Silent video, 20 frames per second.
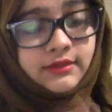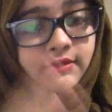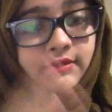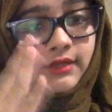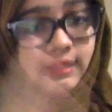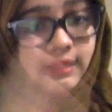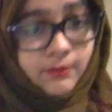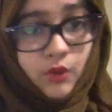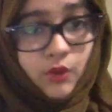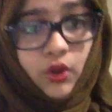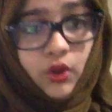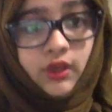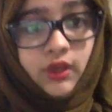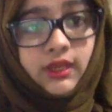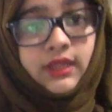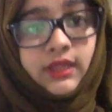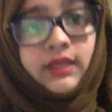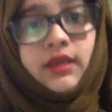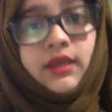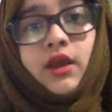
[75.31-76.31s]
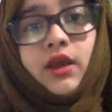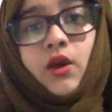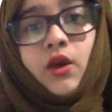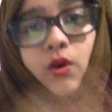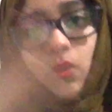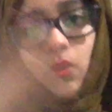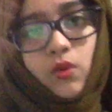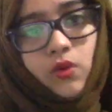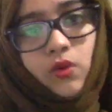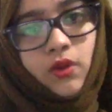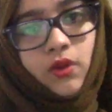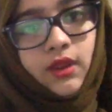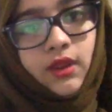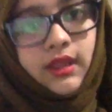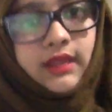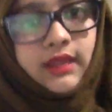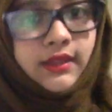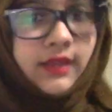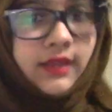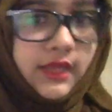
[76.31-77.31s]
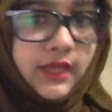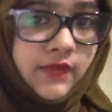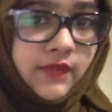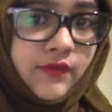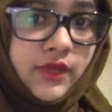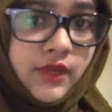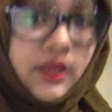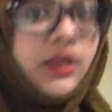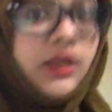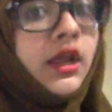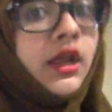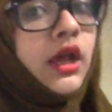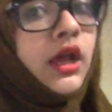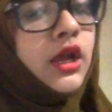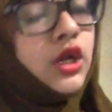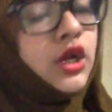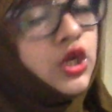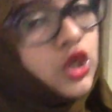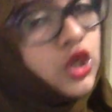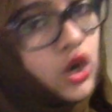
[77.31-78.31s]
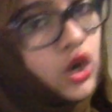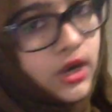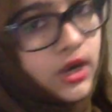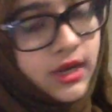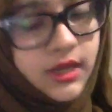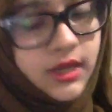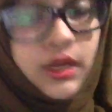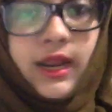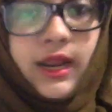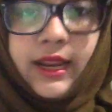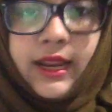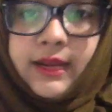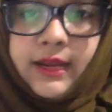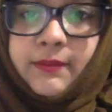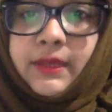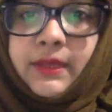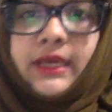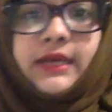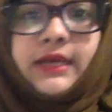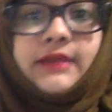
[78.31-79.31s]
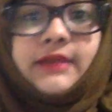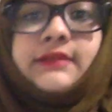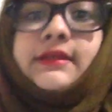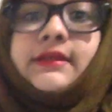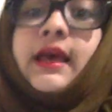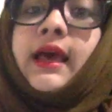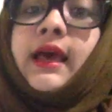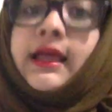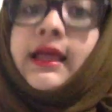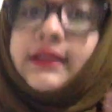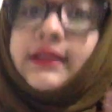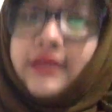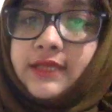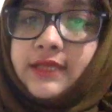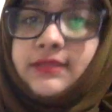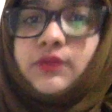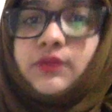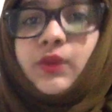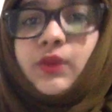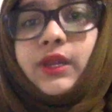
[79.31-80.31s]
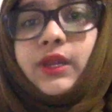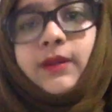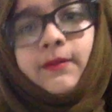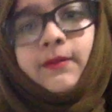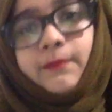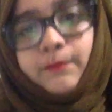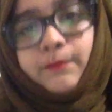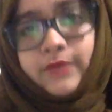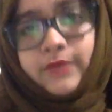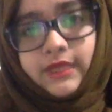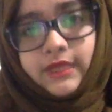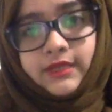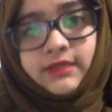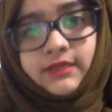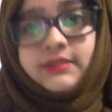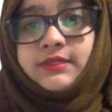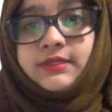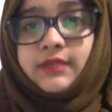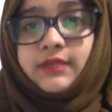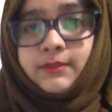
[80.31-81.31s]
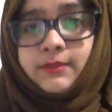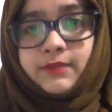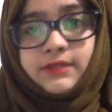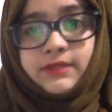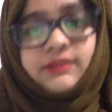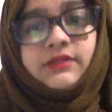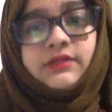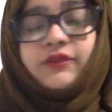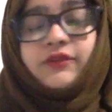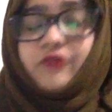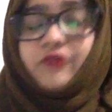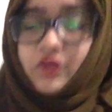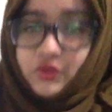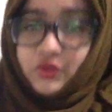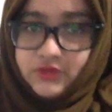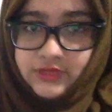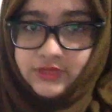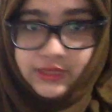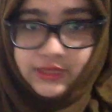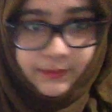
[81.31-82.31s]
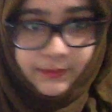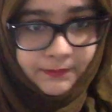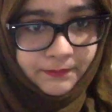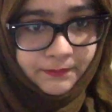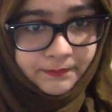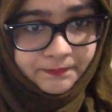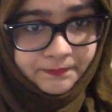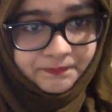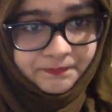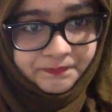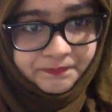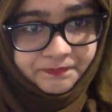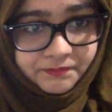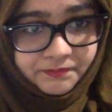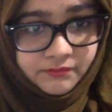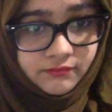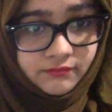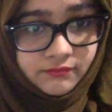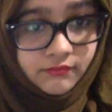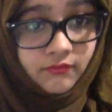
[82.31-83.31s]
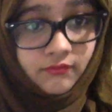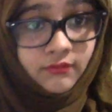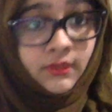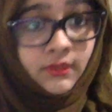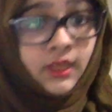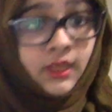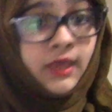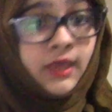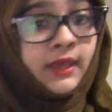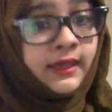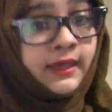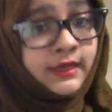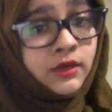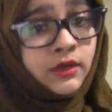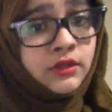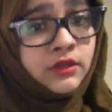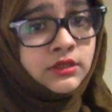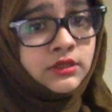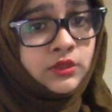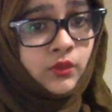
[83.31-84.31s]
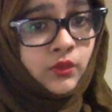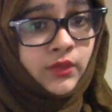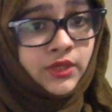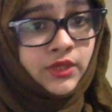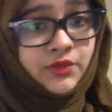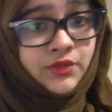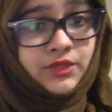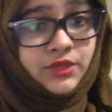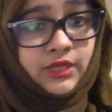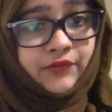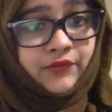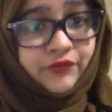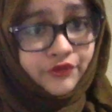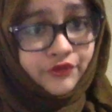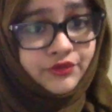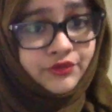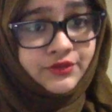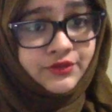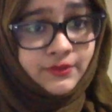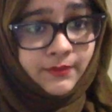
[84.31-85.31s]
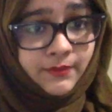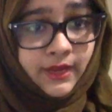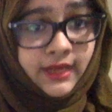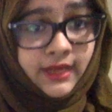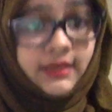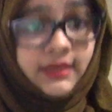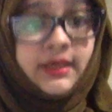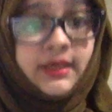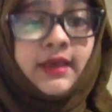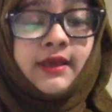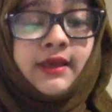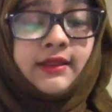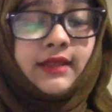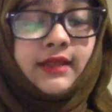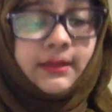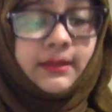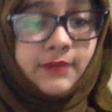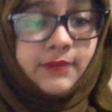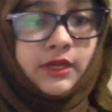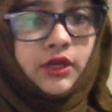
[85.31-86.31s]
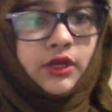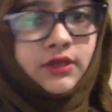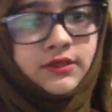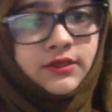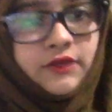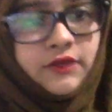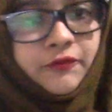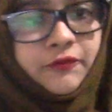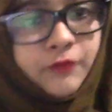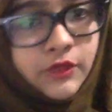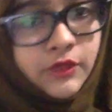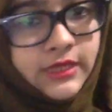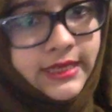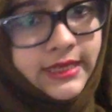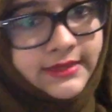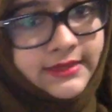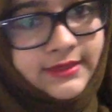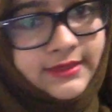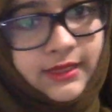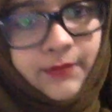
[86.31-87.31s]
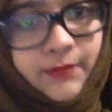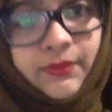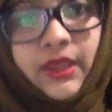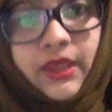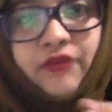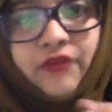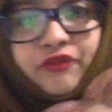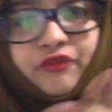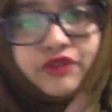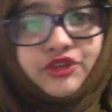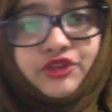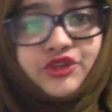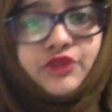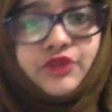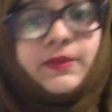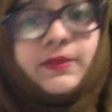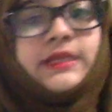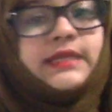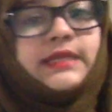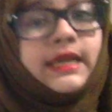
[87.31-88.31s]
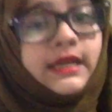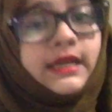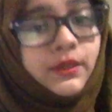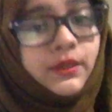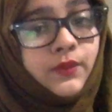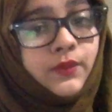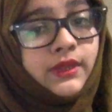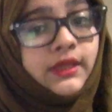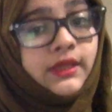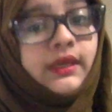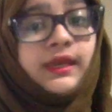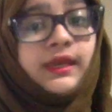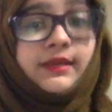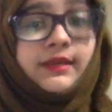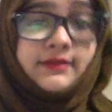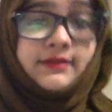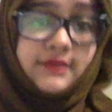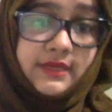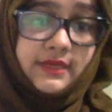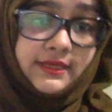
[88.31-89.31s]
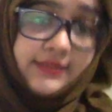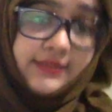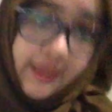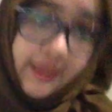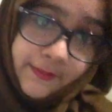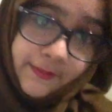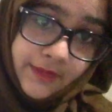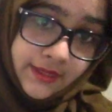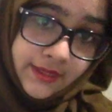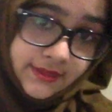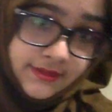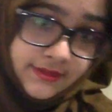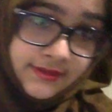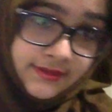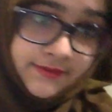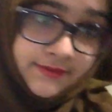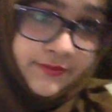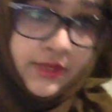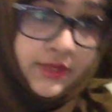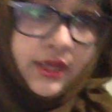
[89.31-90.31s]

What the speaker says: in the morning or in the evening, not at night, because this will be a disturbance for your sleep. And also, when you take Frusemide, there will be loss of potassium, therefore it should be taken with the KCl tablets.